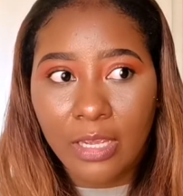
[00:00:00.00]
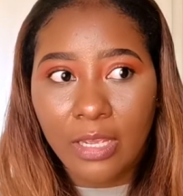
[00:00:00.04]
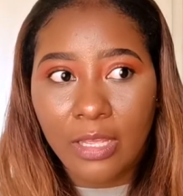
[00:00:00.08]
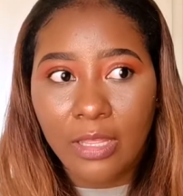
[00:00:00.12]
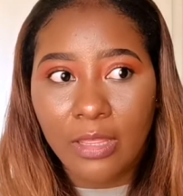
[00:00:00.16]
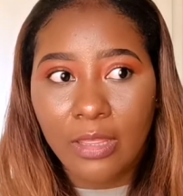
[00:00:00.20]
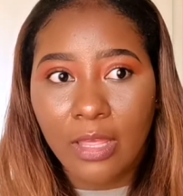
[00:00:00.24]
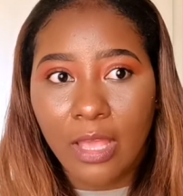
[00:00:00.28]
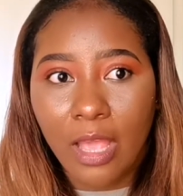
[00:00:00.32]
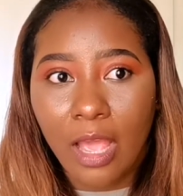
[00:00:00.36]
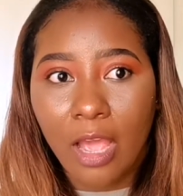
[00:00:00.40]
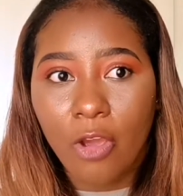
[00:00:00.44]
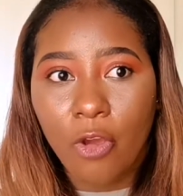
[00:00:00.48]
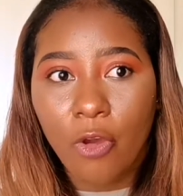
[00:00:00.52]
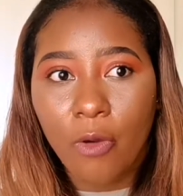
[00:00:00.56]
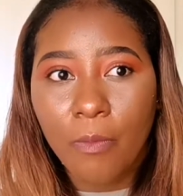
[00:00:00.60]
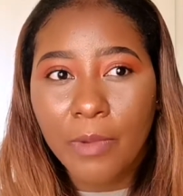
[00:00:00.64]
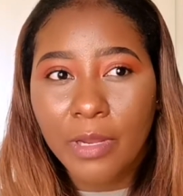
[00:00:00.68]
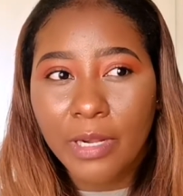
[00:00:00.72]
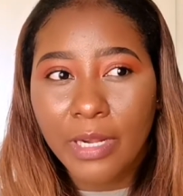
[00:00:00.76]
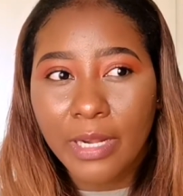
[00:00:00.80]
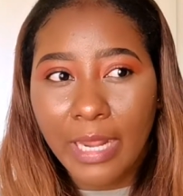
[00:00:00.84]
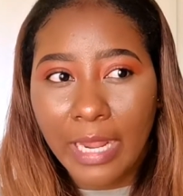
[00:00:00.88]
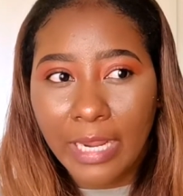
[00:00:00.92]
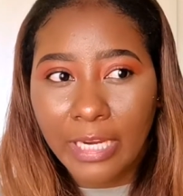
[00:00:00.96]
the
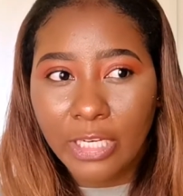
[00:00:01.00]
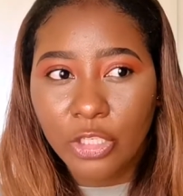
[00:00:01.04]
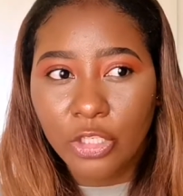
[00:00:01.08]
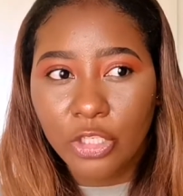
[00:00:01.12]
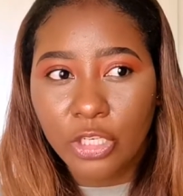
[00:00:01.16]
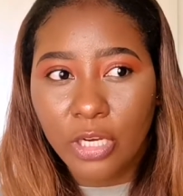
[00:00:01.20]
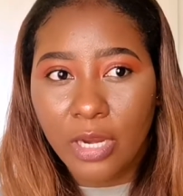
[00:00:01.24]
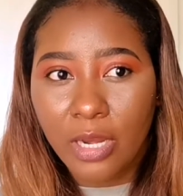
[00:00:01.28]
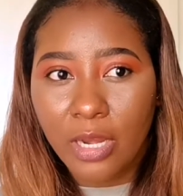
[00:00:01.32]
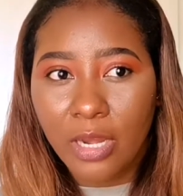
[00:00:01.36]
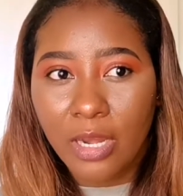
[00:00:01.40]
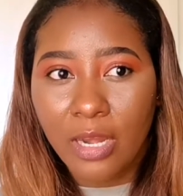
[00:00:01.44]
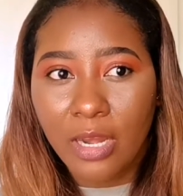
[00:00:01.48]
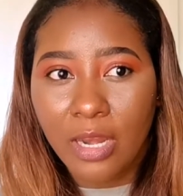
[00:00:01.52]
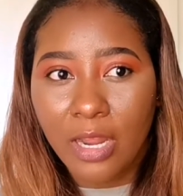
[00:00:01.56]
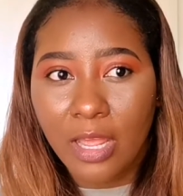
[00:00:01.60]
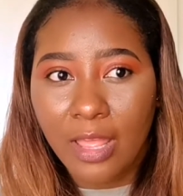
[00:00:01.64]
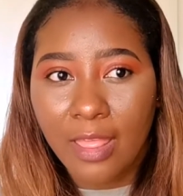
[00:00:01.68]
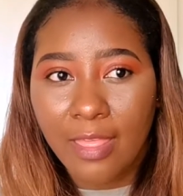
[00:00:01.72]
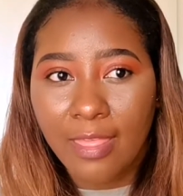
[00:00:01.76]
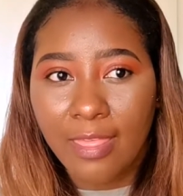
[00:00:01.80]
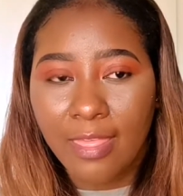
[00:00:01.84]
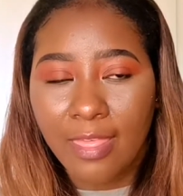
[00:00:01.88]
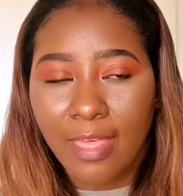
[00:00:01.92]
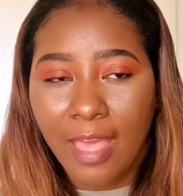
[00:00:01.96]
accommodation
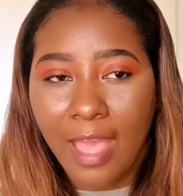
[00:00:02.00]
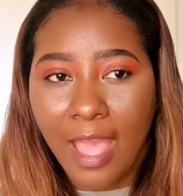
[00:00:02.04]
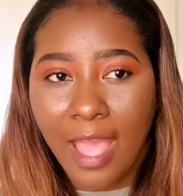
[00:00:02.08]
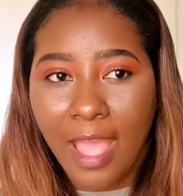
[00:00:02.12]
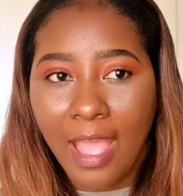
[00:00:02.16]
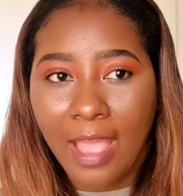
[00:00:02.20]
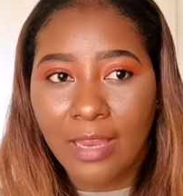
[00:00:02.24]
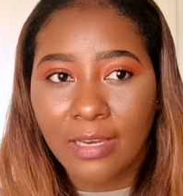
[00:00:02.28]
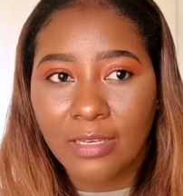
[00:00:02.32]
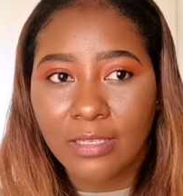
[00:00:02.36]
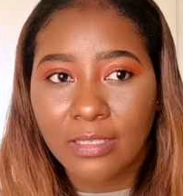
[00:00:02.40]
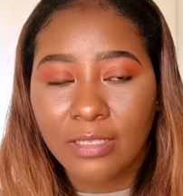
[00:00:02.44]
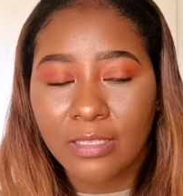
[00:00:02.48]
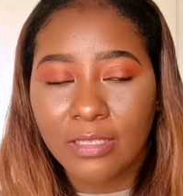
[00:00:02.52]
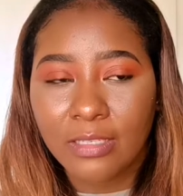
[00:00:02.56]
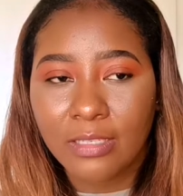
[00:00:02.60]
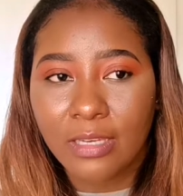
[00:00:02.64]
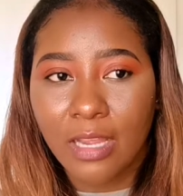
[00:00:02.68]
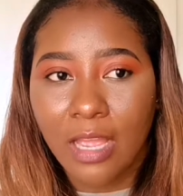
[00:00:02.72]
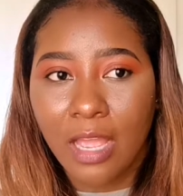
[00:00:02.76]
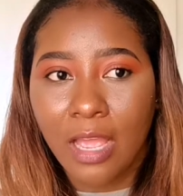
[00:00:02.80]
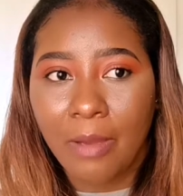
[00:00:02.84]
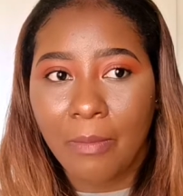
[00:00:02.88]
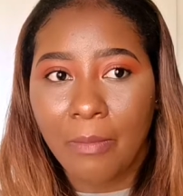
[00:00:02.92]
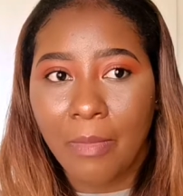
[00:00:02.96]
that
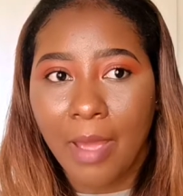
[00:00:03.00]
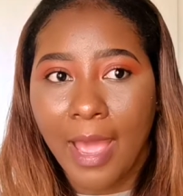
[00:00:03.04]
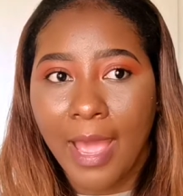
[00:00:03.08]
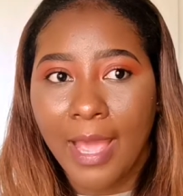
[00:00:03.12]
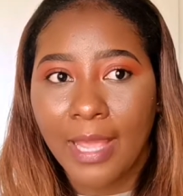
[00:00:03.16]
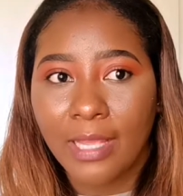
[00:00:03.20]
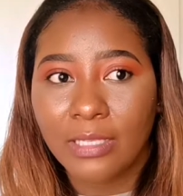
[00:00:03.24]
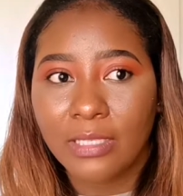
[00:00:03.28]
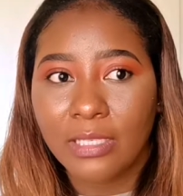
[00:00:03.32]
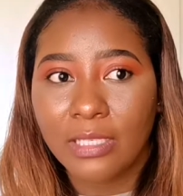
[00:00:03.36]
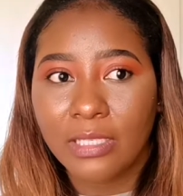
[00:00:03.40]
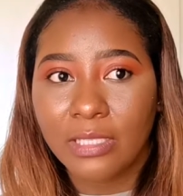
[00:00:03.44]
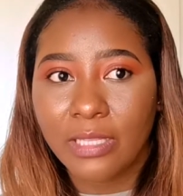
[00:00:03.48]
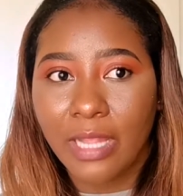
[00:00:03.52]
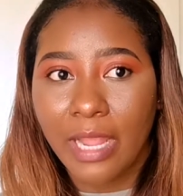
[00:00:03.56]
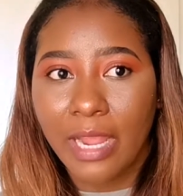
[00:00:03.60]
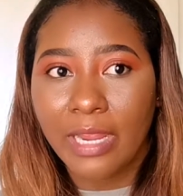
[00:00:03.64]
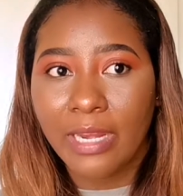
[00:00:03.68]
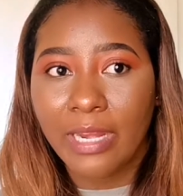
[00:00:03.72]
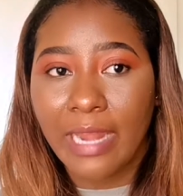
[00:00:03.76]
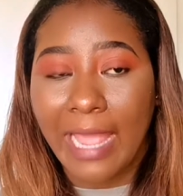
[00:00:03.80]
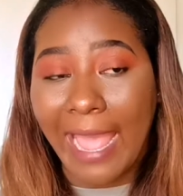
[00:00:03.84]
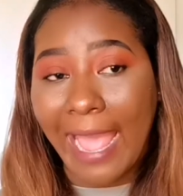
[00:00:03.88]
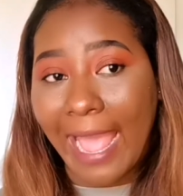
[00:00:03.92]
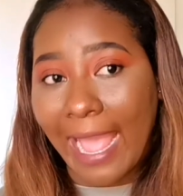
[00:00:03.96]
I
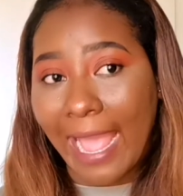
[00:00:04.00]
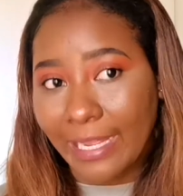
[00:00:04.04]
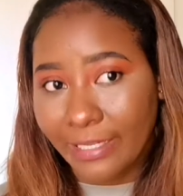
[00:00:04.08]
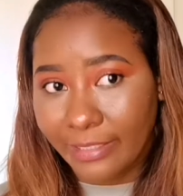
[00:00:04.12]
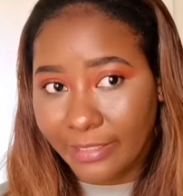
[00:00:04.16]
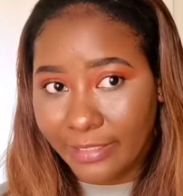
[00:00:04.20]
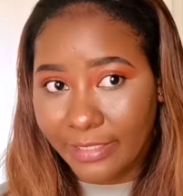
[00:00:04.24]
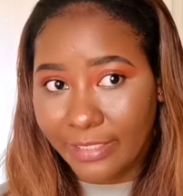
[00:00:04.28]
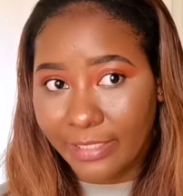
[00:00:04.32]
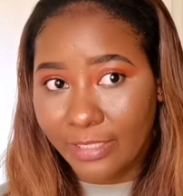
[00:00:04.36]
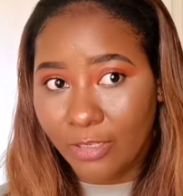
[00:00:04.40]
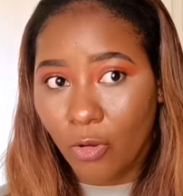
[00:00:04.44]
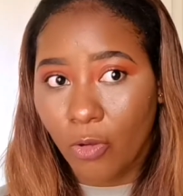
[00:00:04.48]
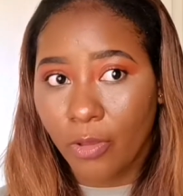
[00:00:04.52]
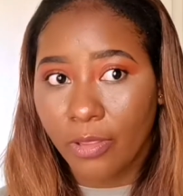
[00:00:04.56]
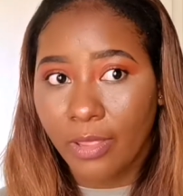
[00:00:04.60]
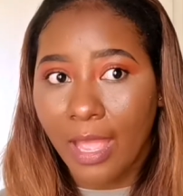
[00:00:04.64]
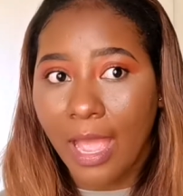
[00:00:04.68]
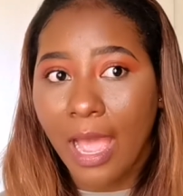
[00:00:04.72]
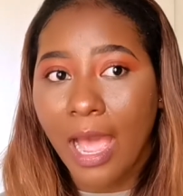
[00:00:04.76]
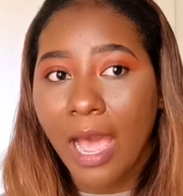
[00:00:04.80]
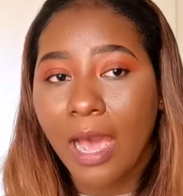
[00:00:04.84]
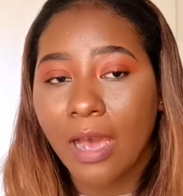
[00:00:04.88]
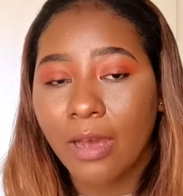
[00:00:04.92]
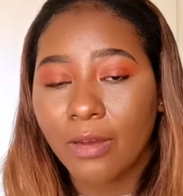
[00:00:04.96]
stayed at, or the
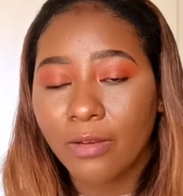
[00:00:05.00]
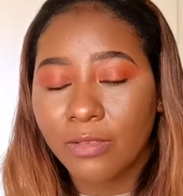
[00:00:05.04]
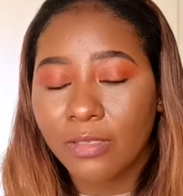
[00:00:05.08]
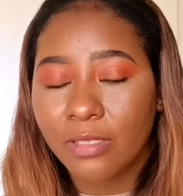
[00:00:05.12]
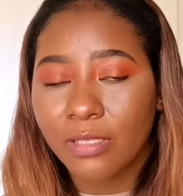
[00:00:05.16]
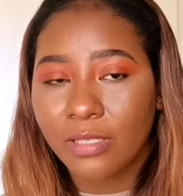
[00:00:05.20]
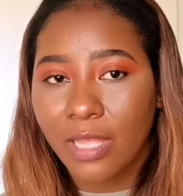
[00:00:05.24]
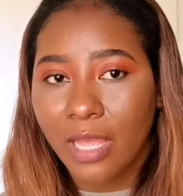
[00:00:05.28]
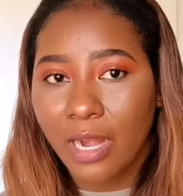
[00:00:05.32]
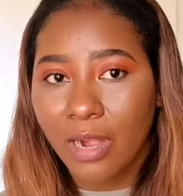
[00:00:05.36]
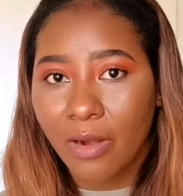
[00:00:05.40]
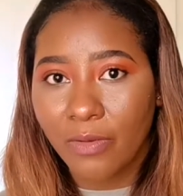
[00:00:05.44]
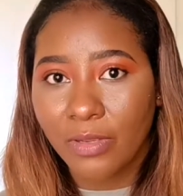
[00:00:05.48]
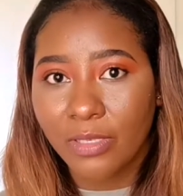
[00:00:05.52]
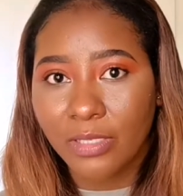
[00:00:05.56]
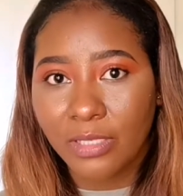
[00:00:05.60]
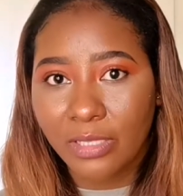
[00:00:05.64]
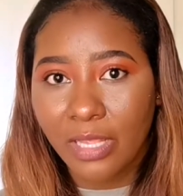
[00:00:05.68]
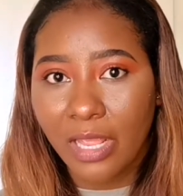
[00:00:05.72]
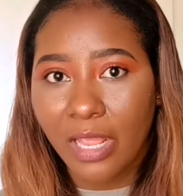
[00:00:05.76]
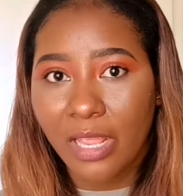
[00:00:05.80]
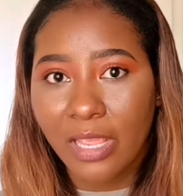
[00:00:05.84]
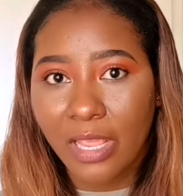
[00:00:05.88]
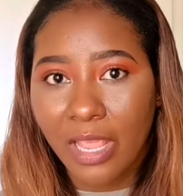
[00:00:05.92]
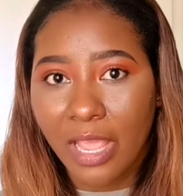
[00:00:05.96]
house that I was
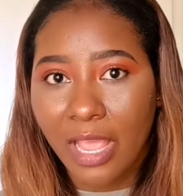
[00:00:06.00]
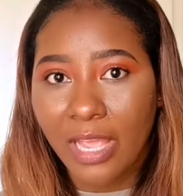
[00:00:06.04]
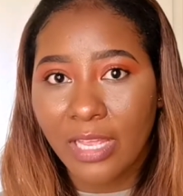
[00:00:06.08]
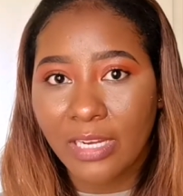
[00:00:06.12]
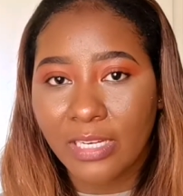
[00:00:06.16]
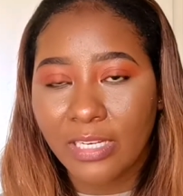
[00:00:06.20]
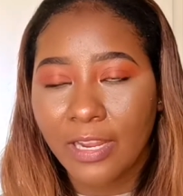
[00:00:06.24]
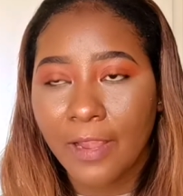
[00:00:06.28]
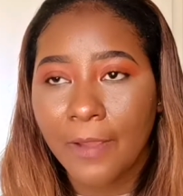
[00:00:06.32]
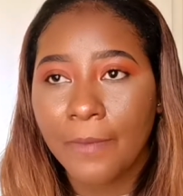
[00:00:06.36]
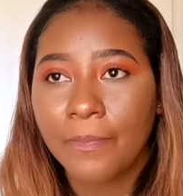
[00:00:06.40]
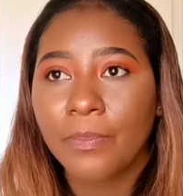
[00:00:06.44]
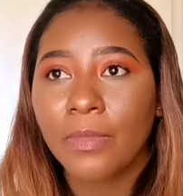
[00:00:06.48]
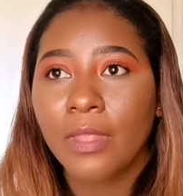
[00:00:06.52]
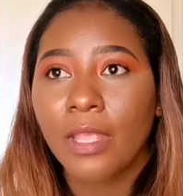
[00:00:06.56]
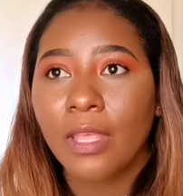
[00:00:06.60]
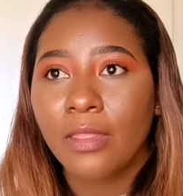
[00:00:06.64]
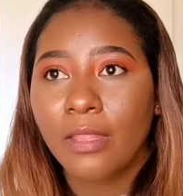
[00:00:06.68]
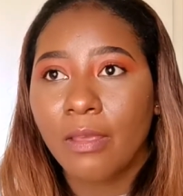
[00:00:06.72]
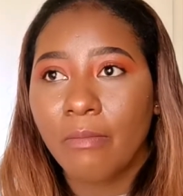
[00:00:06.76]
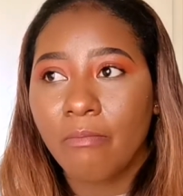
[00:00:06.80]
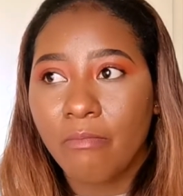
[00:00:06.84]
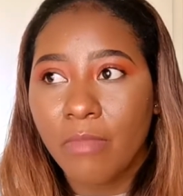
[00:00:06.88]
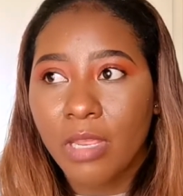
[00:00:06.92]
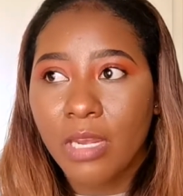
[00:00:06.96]
staying at,
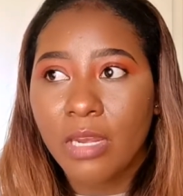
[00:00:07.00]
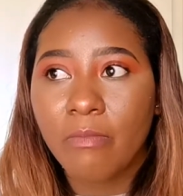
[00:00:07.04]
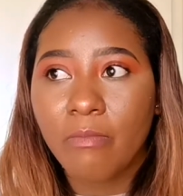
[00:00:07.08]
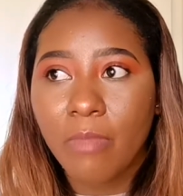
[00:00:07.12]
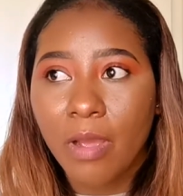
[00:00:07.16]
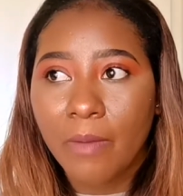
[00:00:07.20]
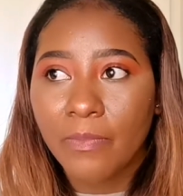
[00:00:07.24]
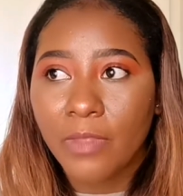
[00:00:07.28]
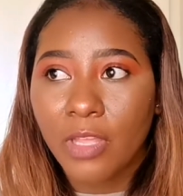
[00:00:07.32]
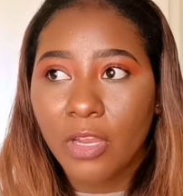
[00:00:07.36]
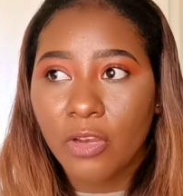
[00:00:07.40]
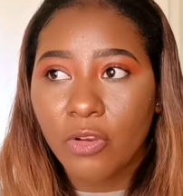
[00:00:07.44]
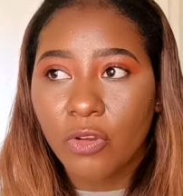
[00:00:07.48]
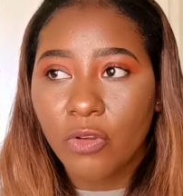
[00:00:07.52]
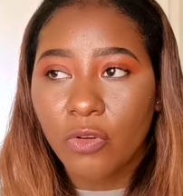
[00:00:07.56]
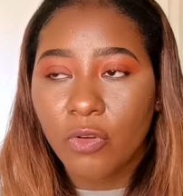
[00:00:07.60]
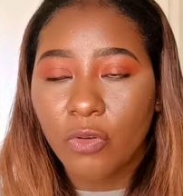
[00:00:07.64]
the minimum that